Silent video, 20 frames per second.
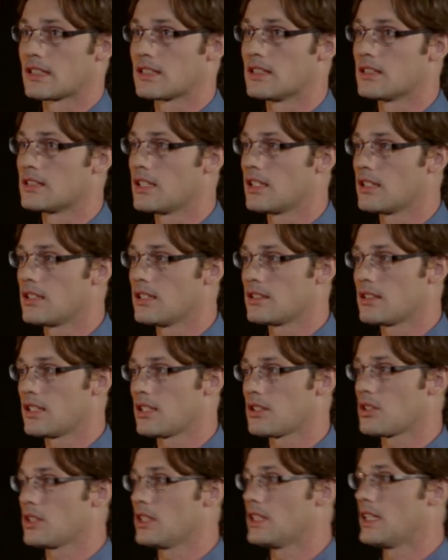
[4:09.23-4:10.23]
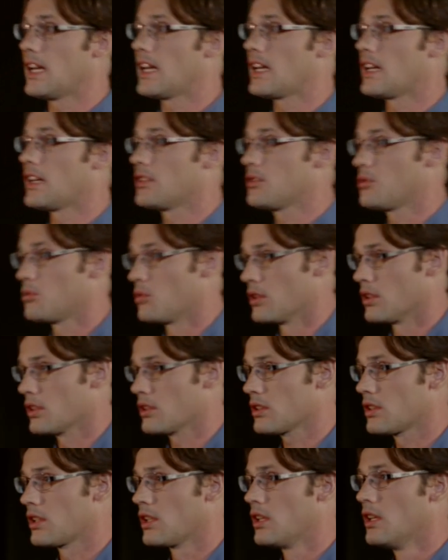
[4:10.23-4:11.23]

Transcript: is that this actually has worked